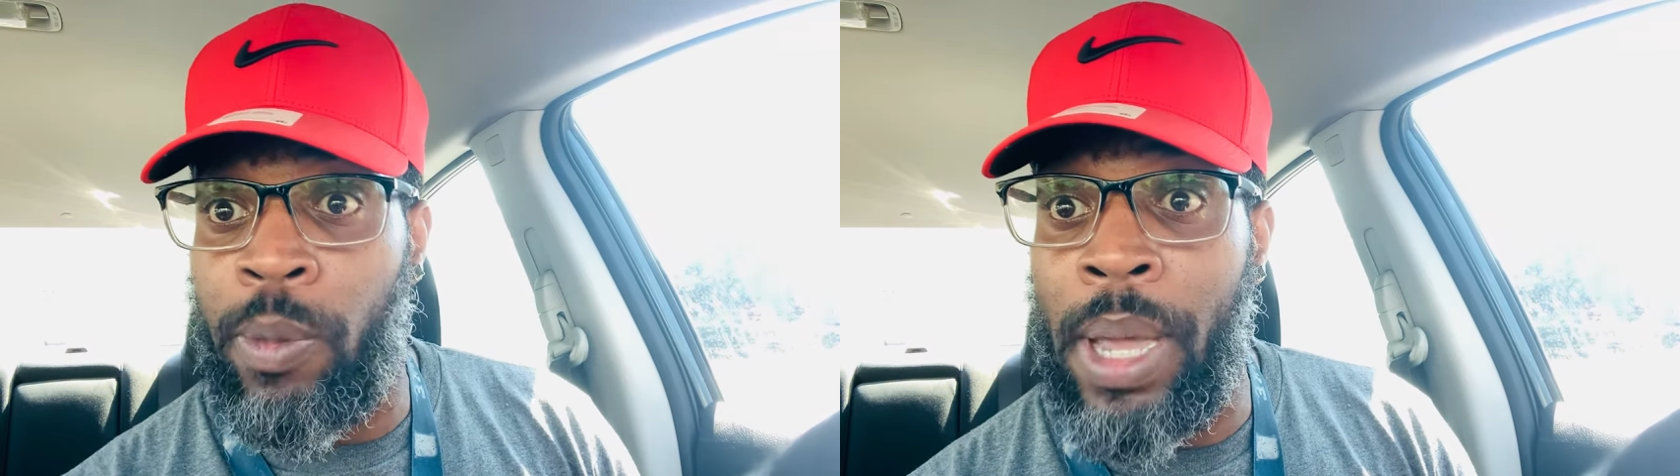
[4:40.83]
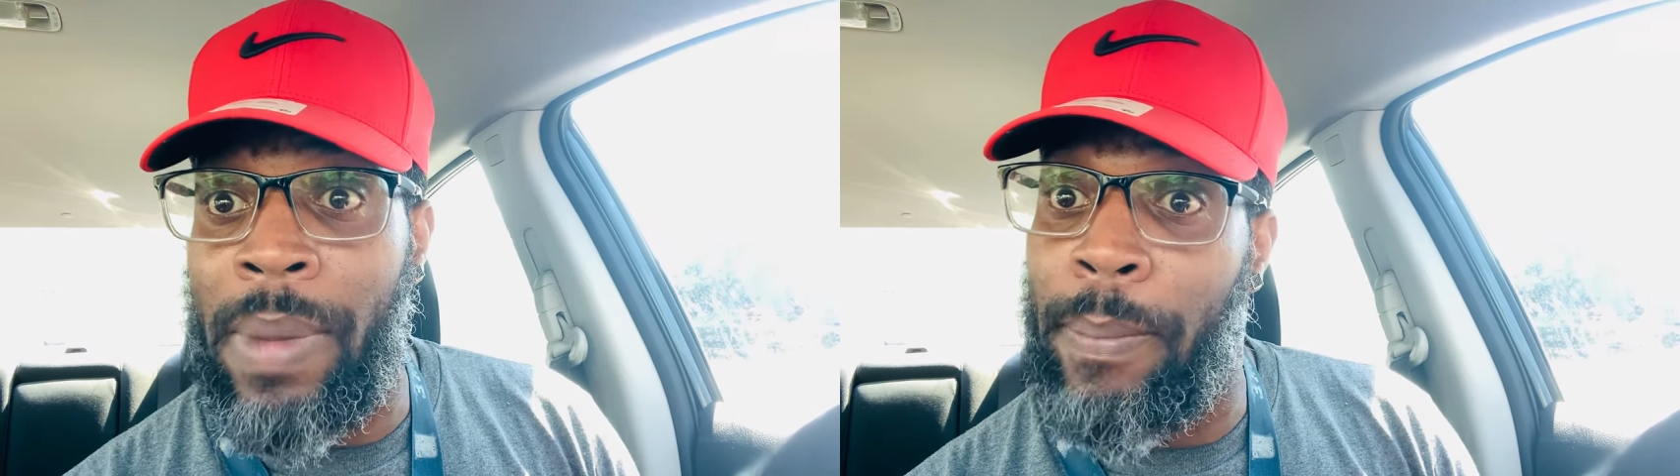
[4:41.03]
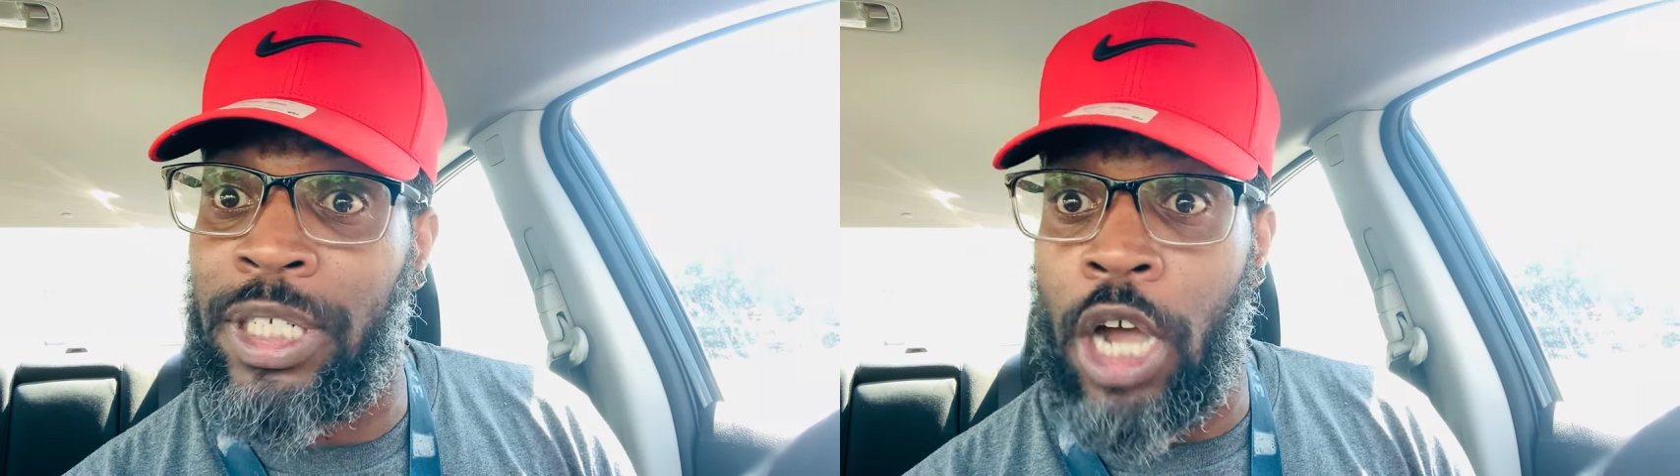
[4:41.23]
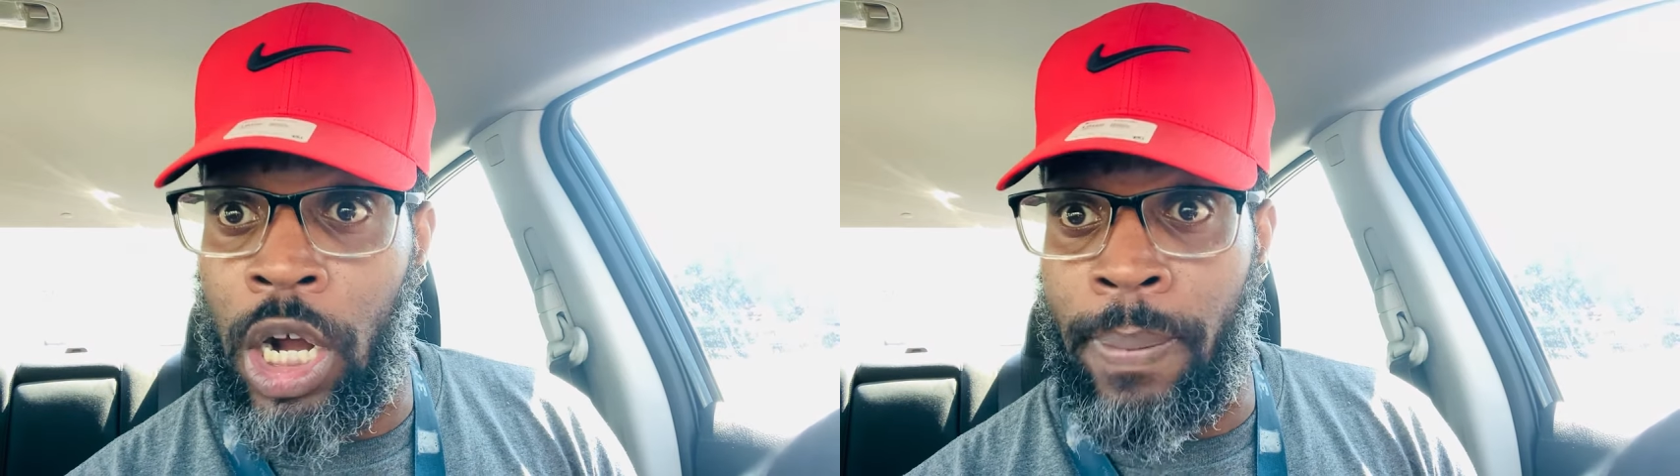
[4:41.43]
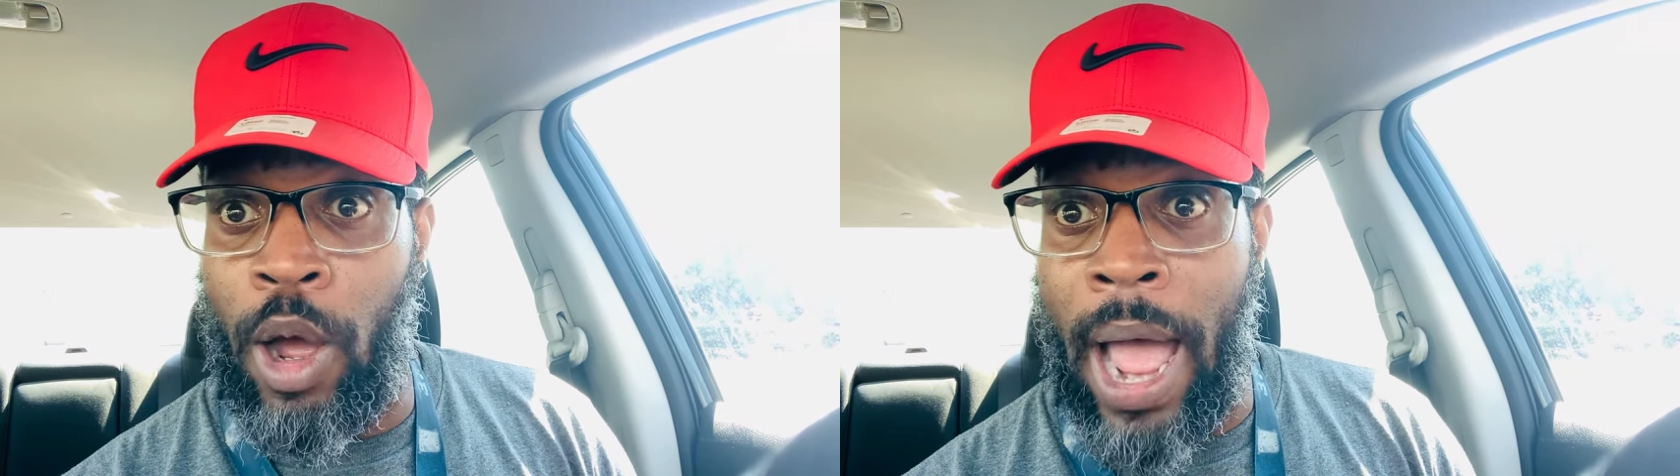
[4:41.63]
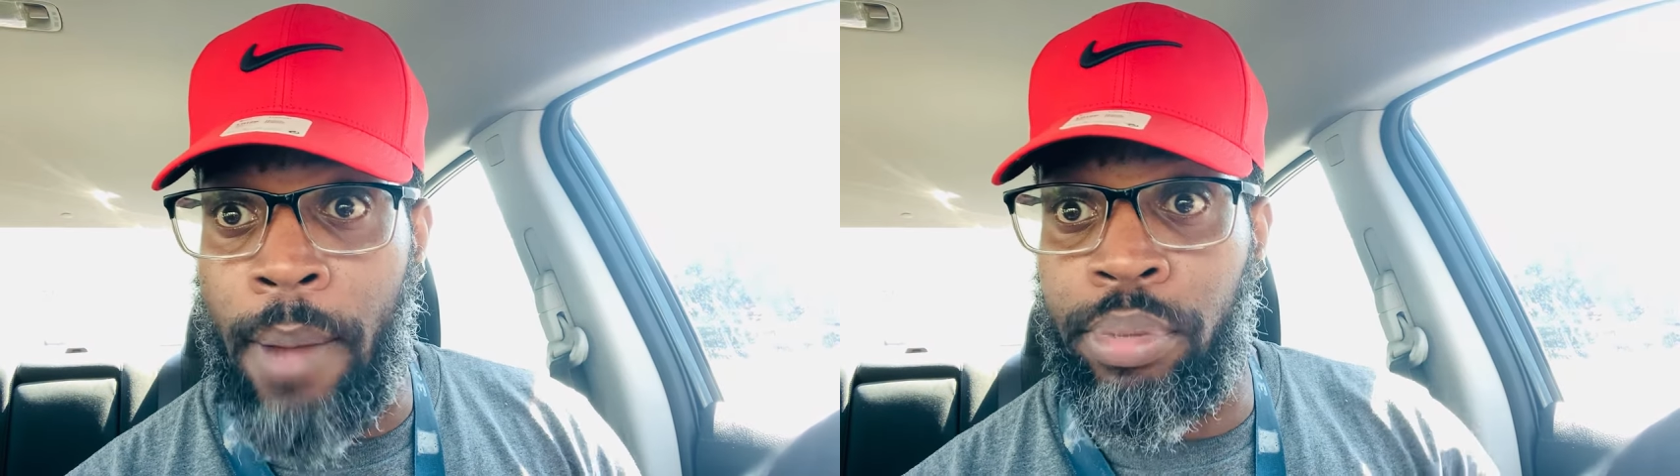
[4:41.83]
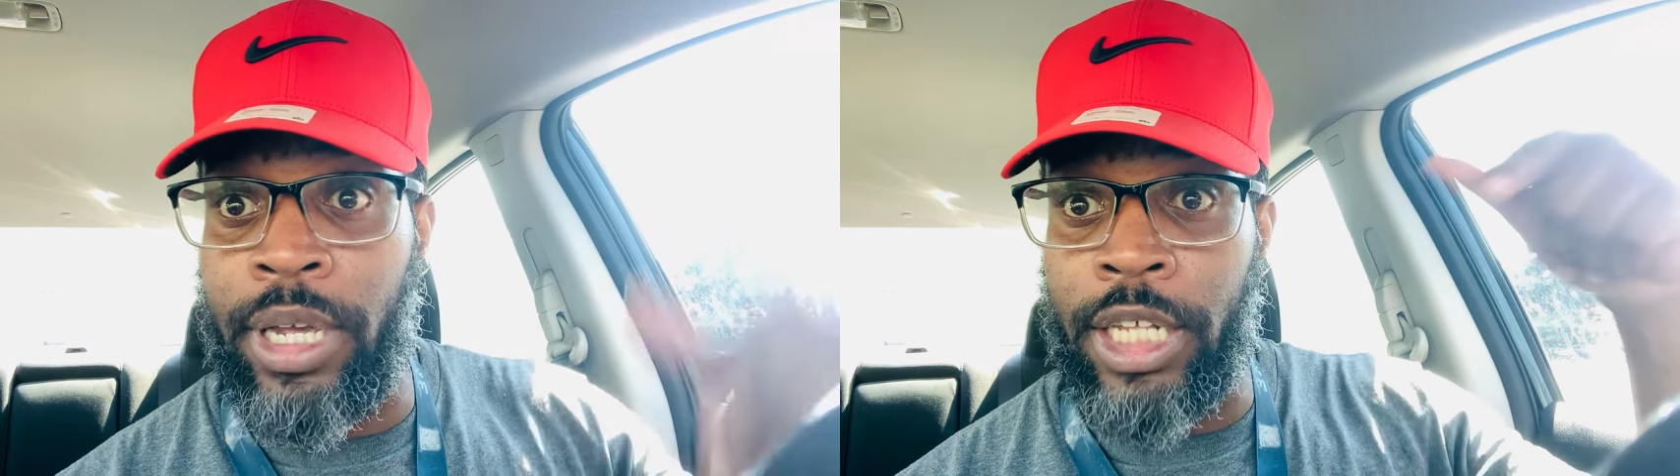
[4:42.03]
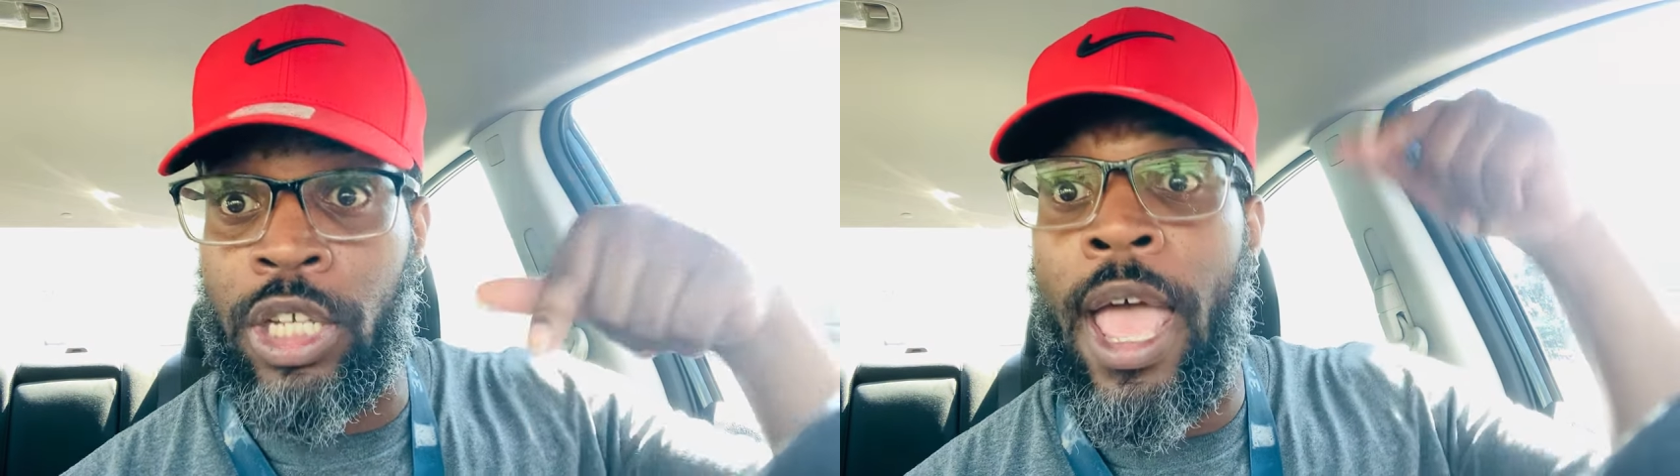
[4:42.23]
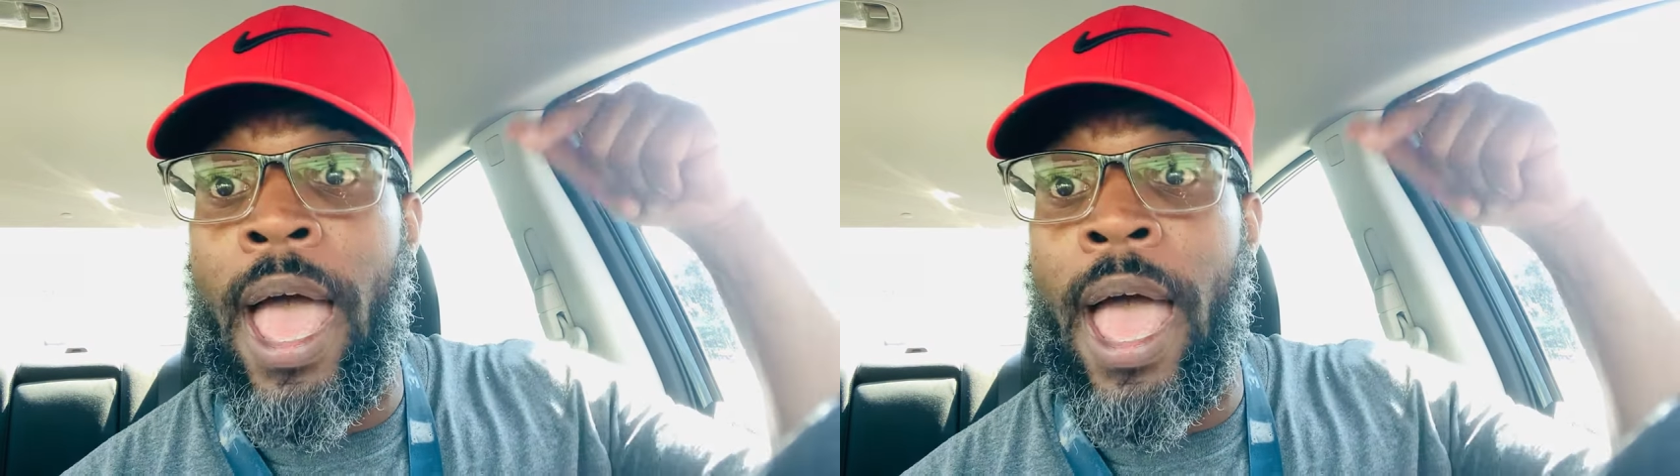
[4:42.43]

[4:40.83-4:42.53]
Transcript: Remember, I've been talking about hybrids.